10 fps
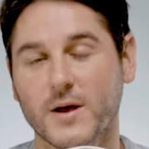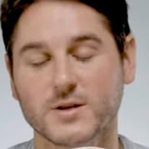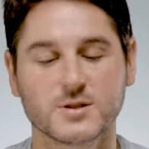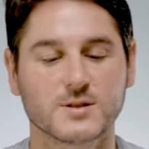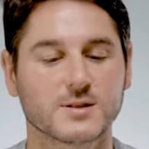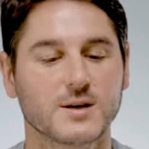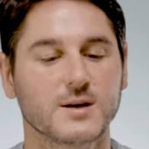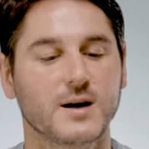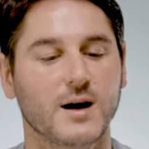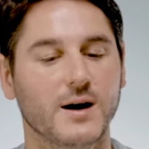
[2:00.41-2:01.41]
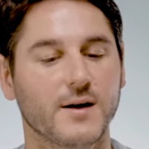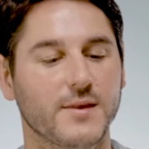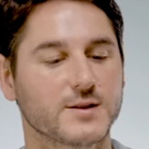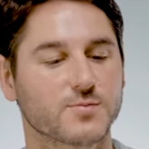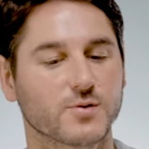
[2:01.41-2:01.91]
edges.
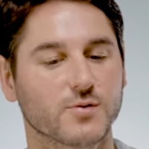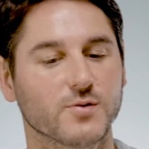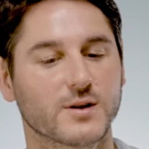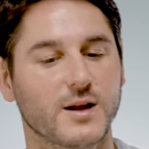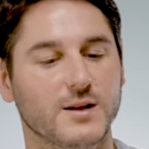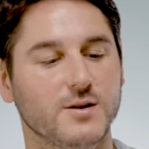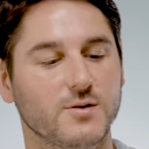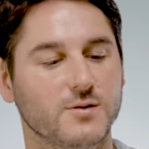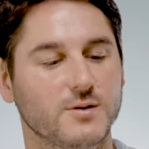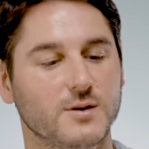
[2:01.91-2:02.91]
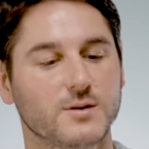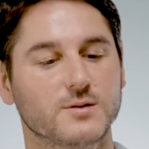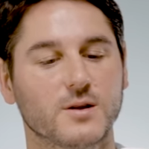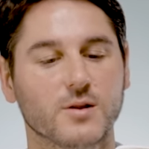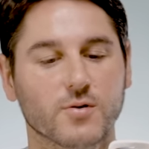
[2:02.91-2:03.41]
That's what you're looking at here,
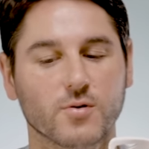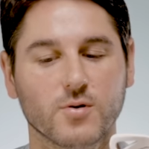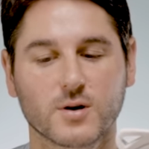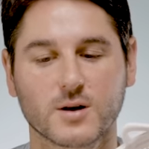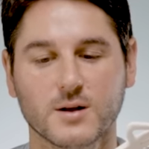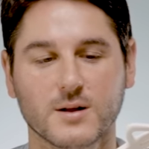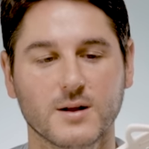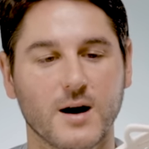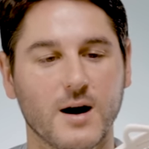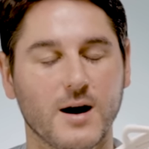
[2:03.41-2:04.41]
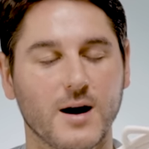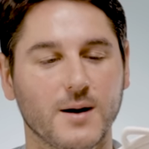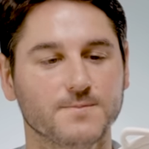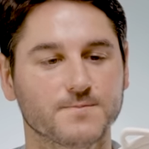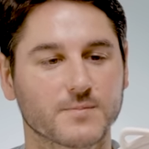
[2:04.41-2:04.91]
the little hook.
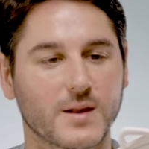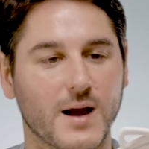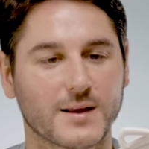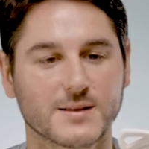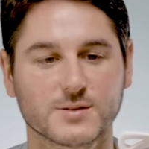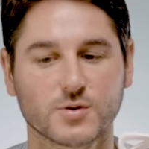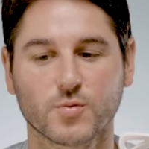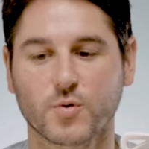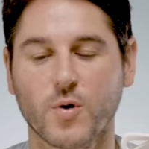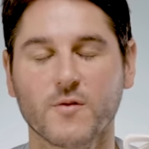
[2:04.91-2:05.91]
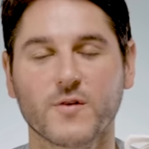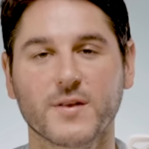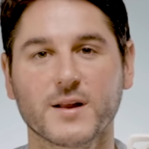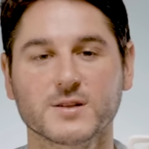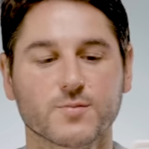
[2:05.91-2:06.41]
I guess you would qualify
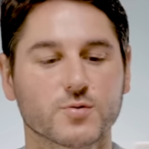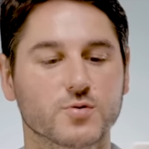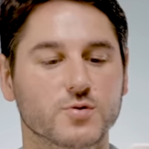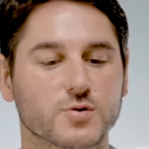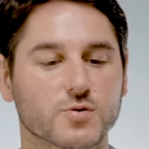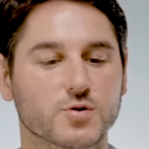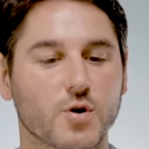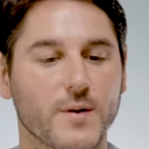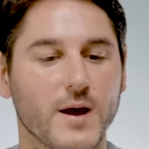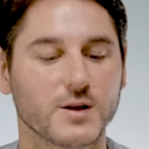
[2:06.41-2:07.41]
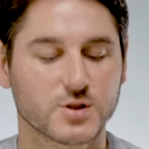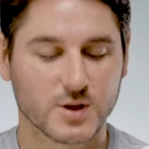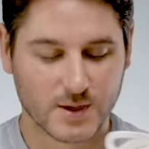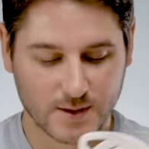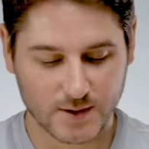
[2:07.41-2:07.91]
that as a protrusion or sharp edge.
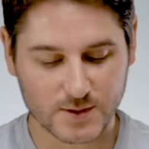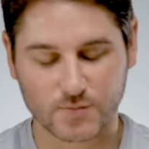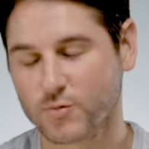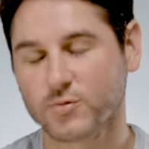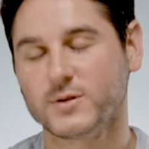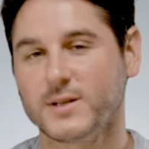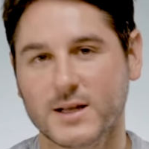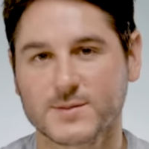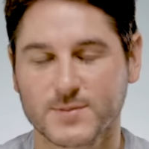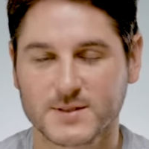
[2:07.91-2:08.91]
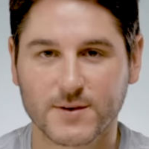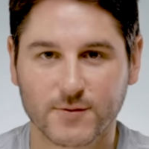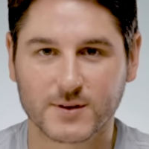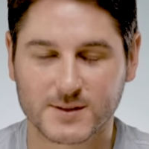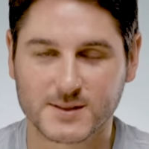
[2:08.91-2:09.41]
This rule did not
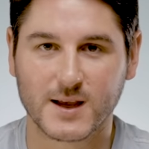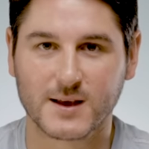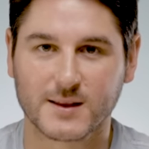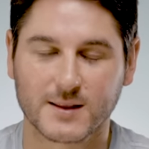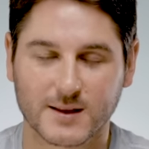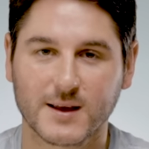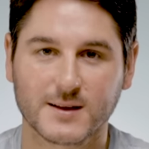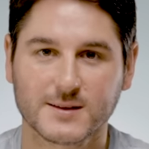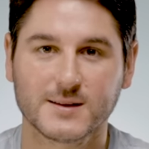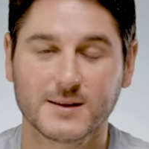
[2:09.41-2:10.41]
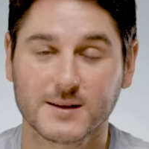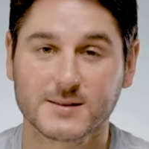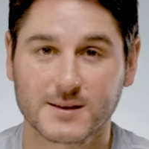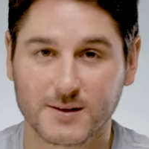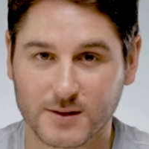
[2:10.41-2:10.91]
specifically say that the Gait D
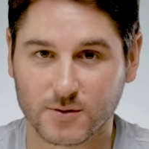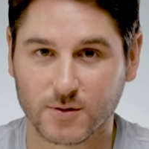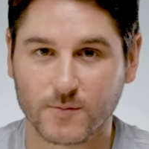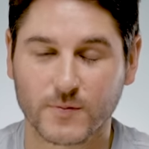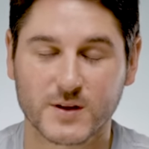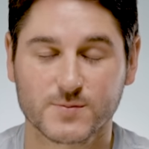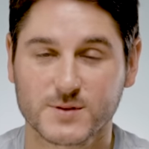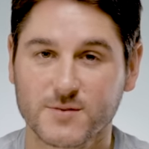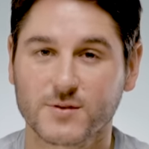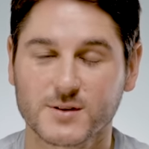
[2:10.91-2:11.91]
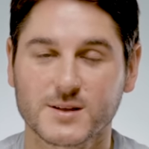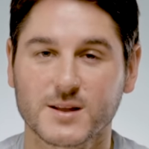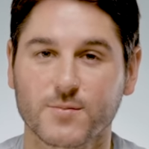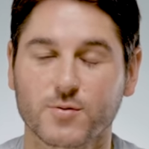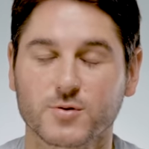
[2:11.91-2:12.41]
is illegal. It specifically
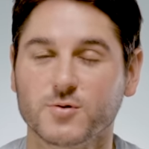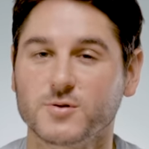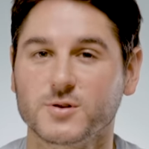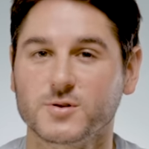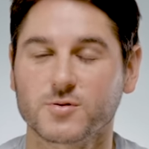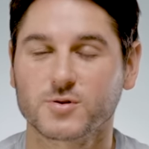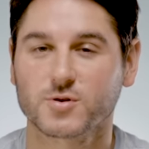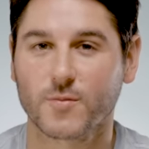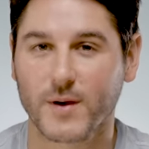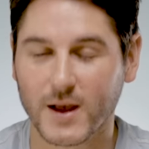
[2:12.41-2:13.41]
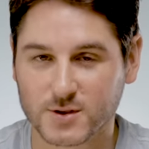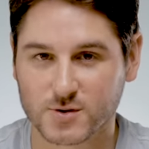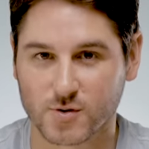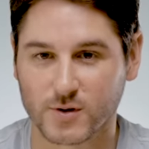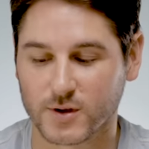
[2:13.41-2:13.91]
said that protrusions or sharp
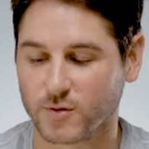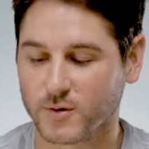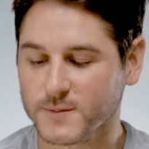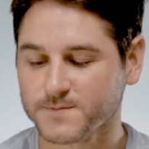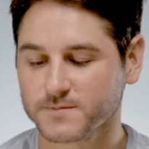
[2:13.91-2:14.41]
edges are legal.